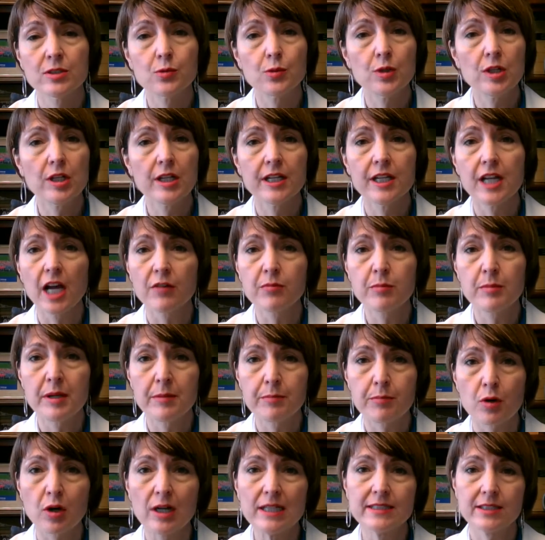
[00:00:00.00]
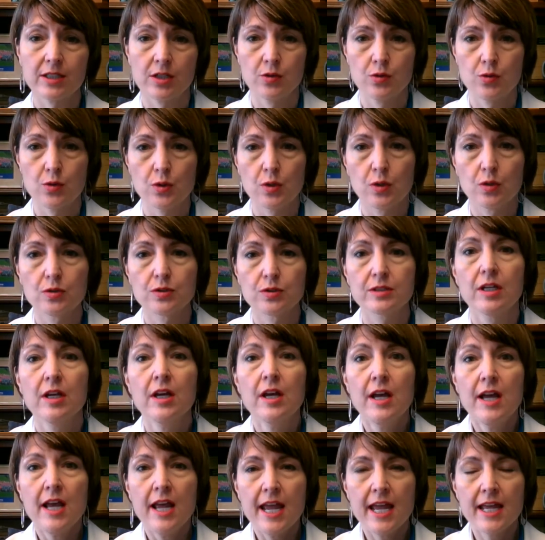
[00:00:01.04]
is really government price controls,
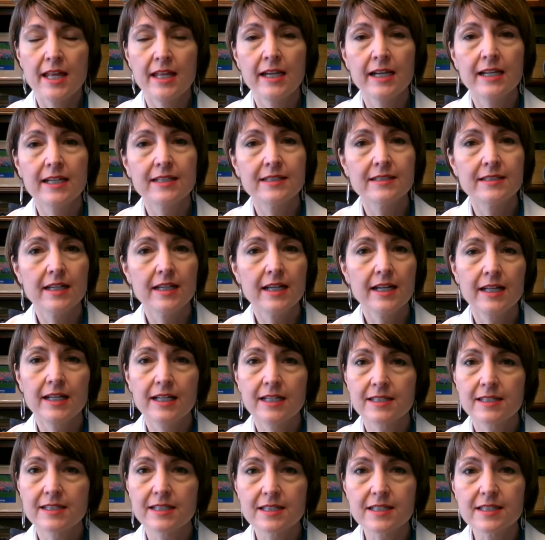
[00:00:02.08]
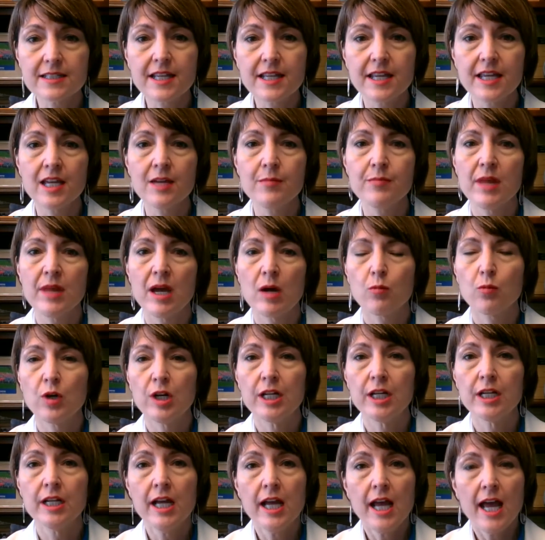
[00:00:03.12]
and it is it is a scheme that
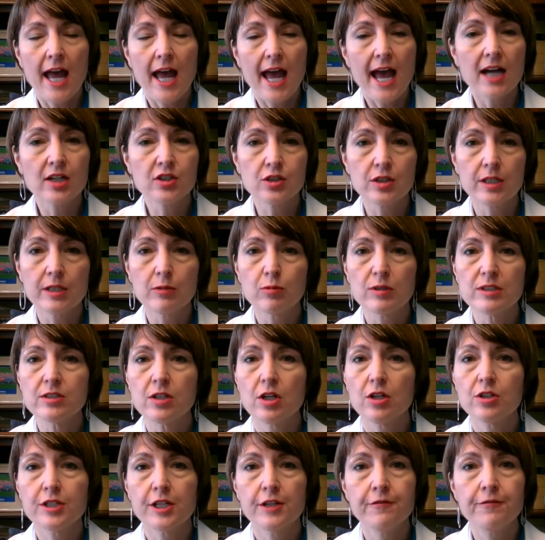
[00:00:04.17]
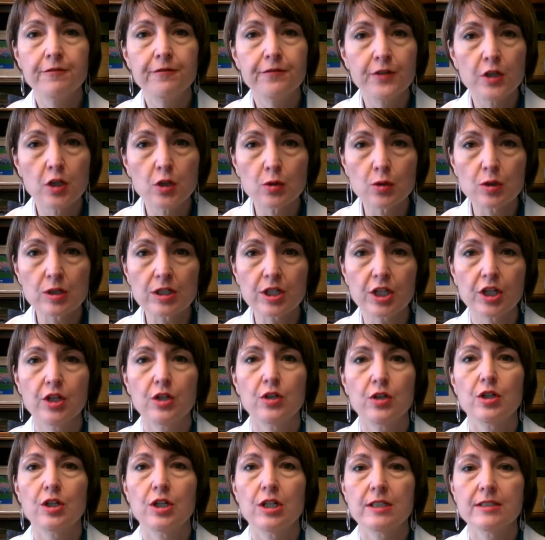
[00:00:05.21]
would actually result in fewer
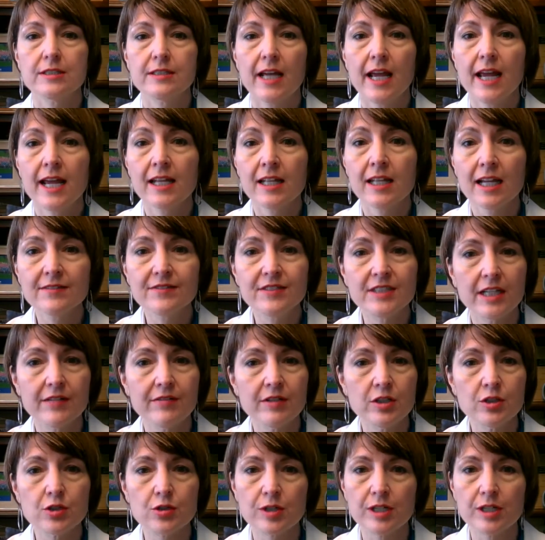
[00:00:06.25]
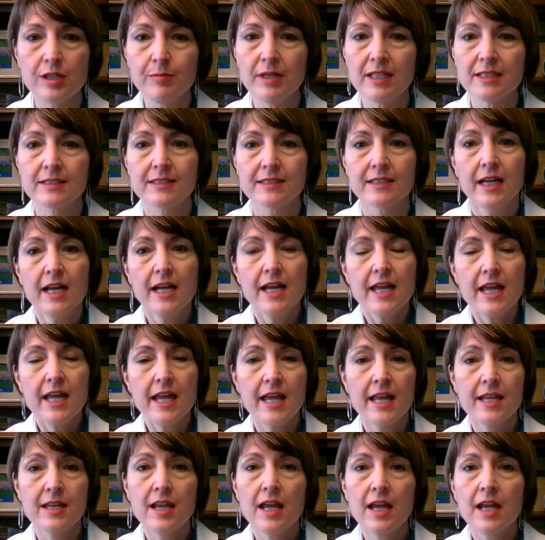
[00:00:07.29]
cures and life-saving treatments
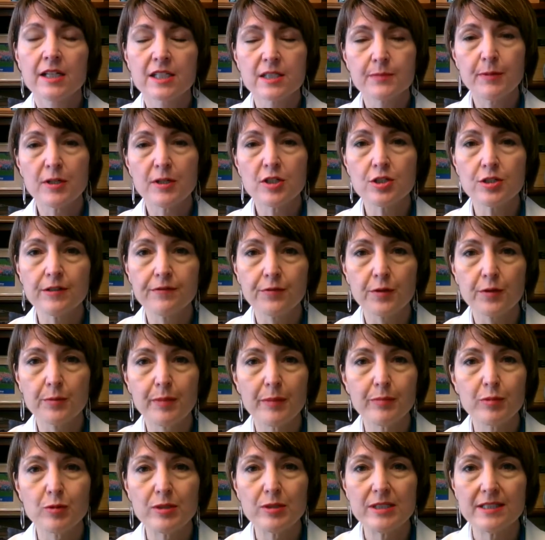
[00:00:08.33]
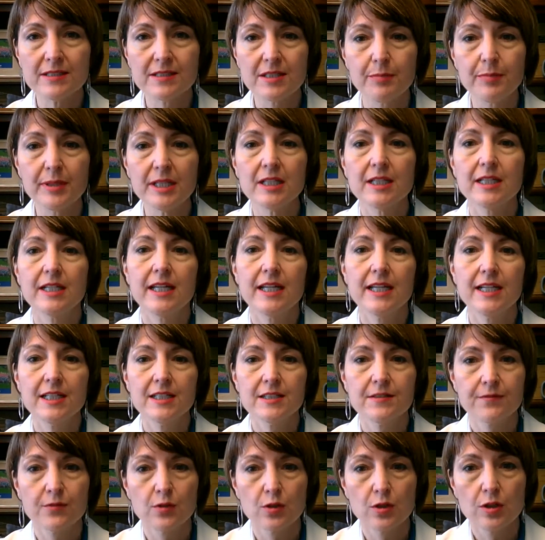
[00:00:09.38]
and, and especially for people with disabilities
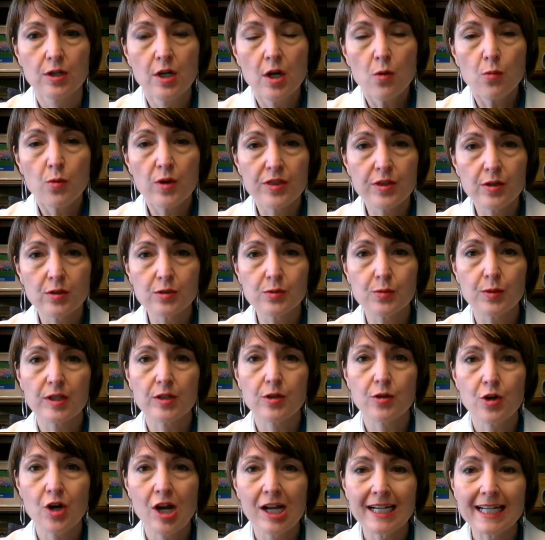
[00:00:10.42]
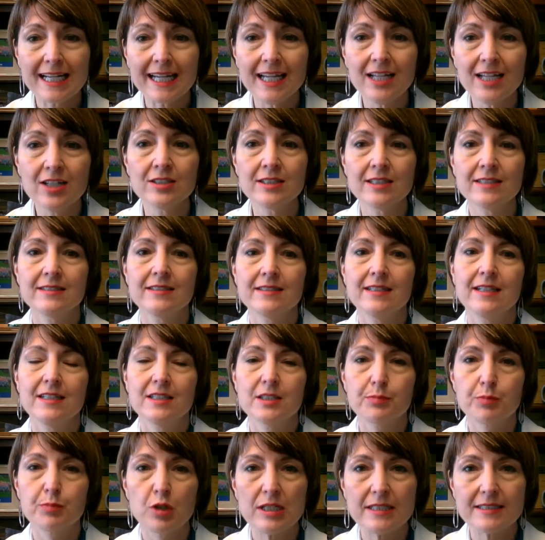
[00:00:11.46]
for with those with chronic illnesses
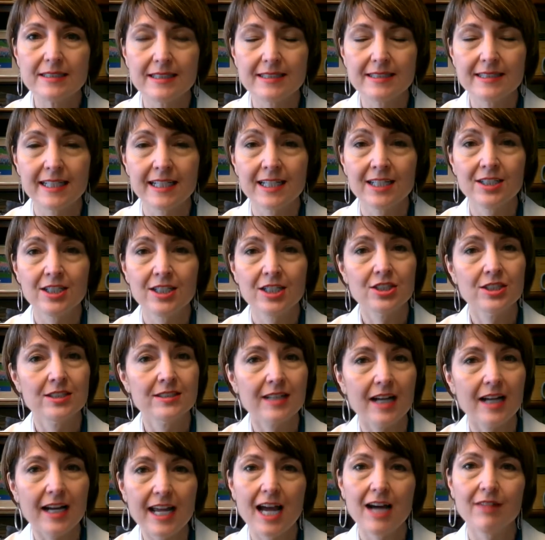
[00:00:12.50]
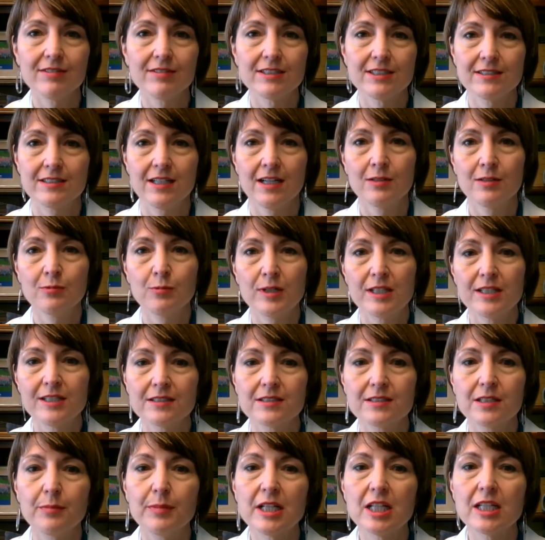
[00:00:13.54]
pre-existing conditions i have a son with
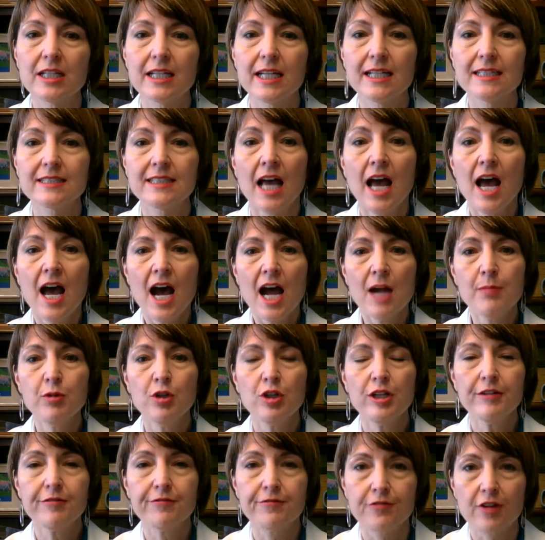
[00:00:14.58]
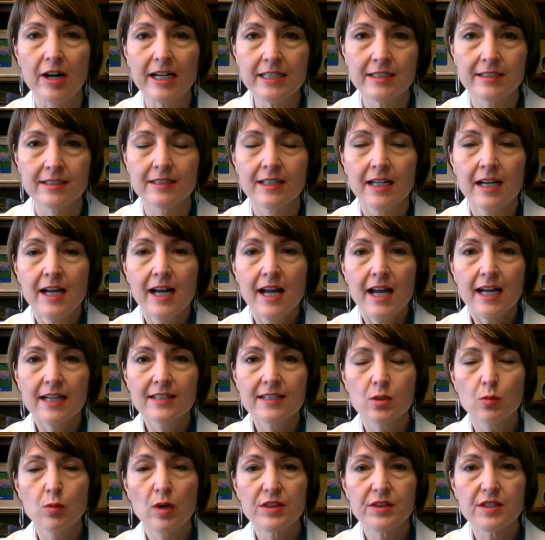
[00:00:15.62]
disabilities i'm really frightened as
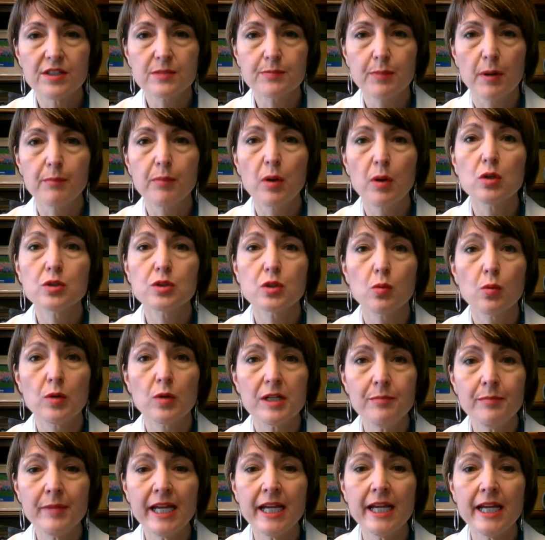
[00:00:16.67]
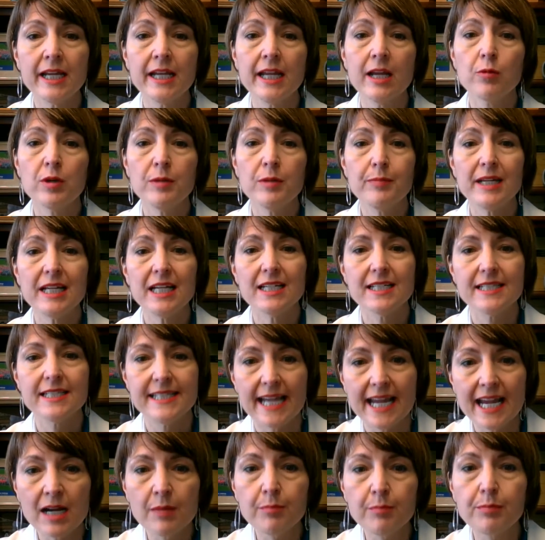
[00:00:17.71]
to what this proposal would mean it would be a
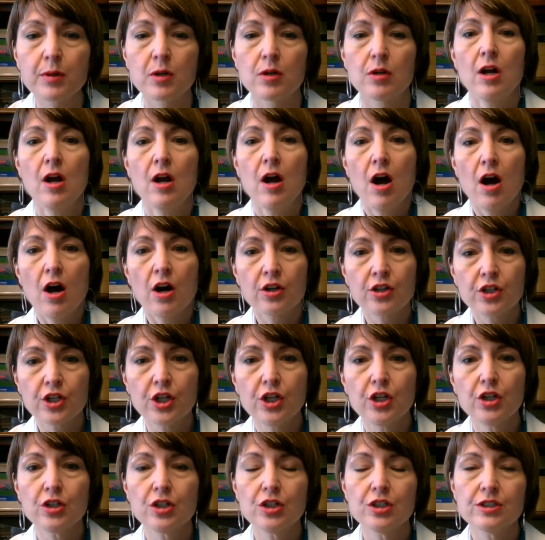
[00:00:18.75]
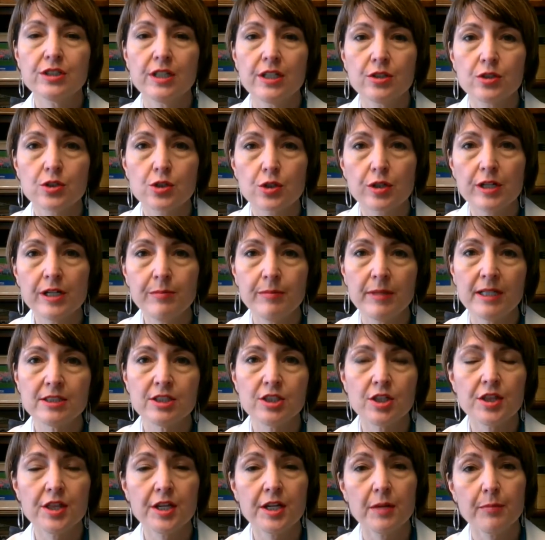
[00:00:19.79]
damper on cures and treatments
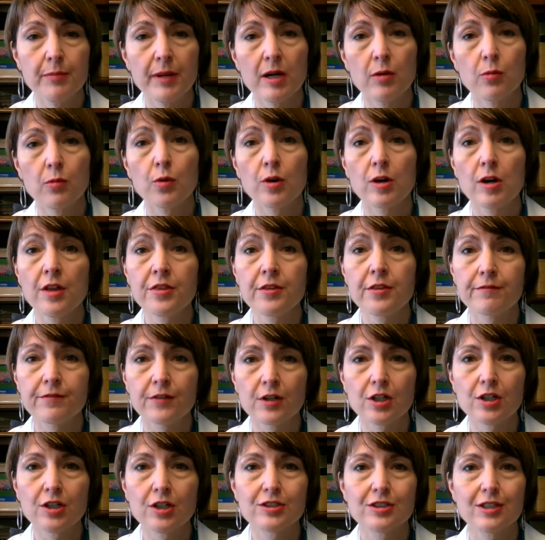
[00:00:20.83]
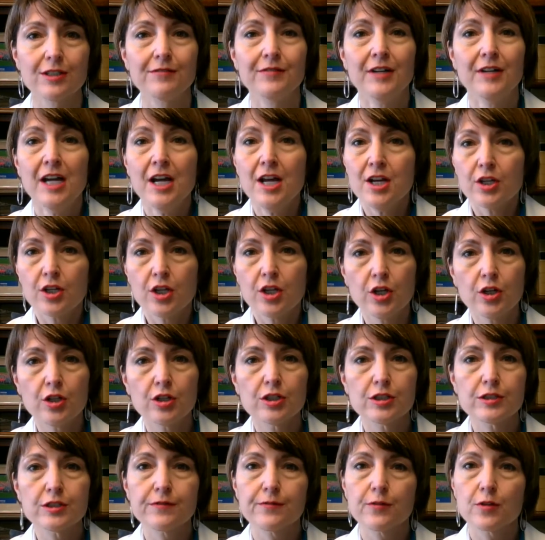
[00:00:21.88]
you think about we're on the verge of
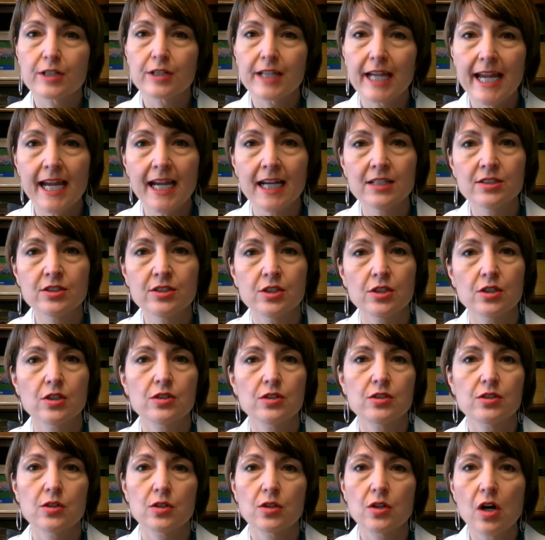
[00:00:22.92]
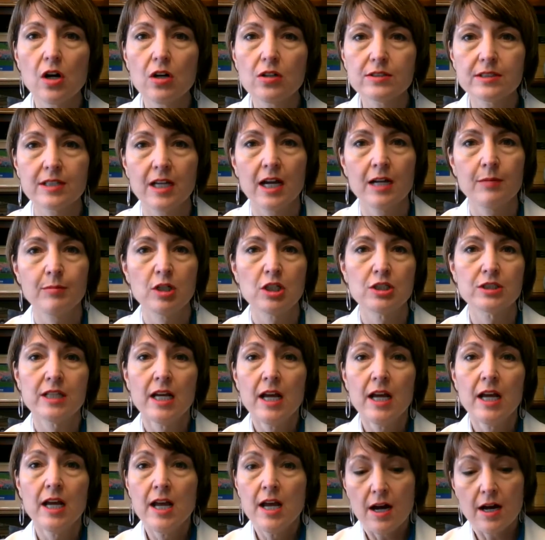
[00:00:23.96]
cures for cancers or Alzheimer's,
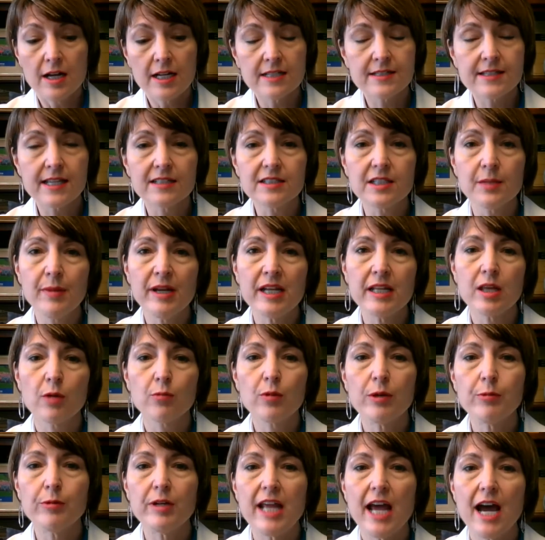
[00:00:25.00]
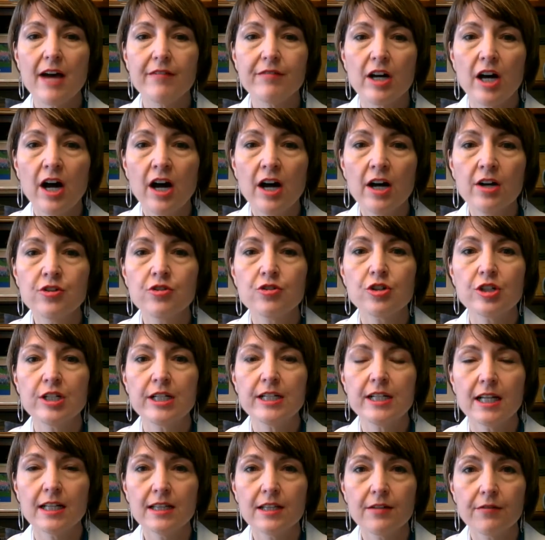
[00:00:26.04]
uh, it's estimated that we would have 100
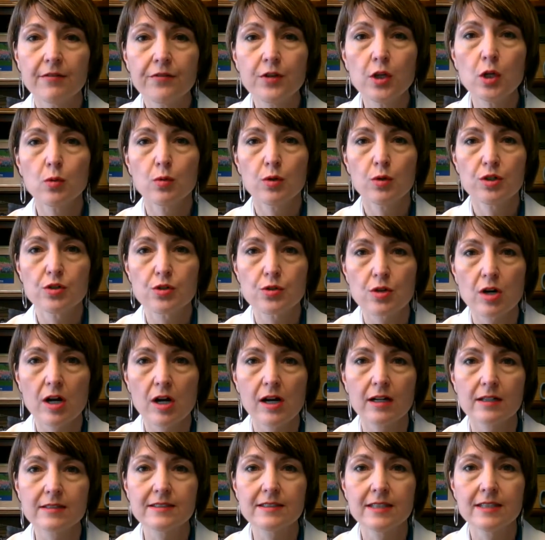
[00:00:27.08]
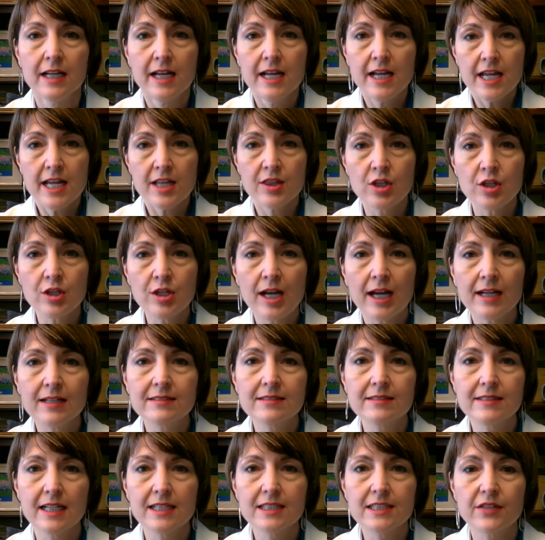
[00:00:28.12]
fewer drugs in the United
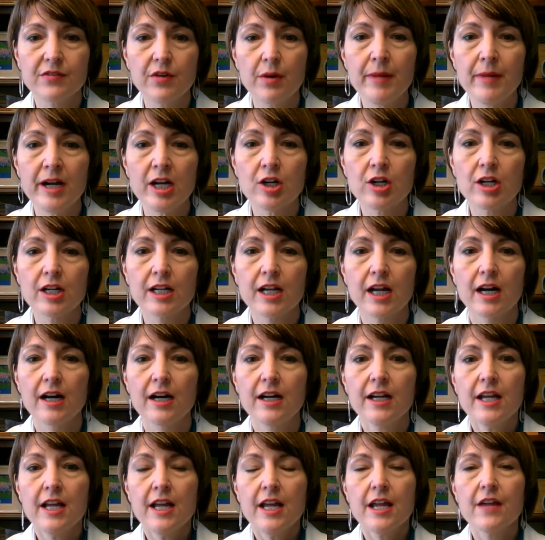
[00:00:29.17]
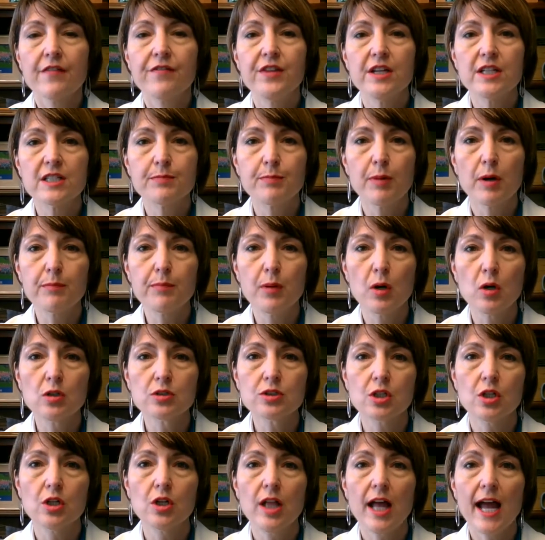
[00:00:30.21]
States of America if this
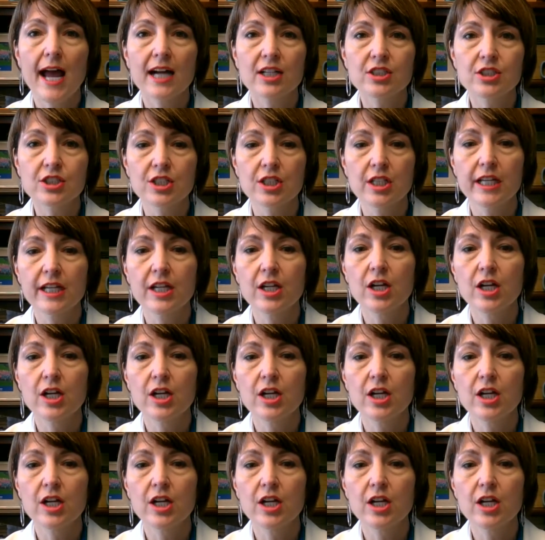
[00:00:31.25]
proposal actually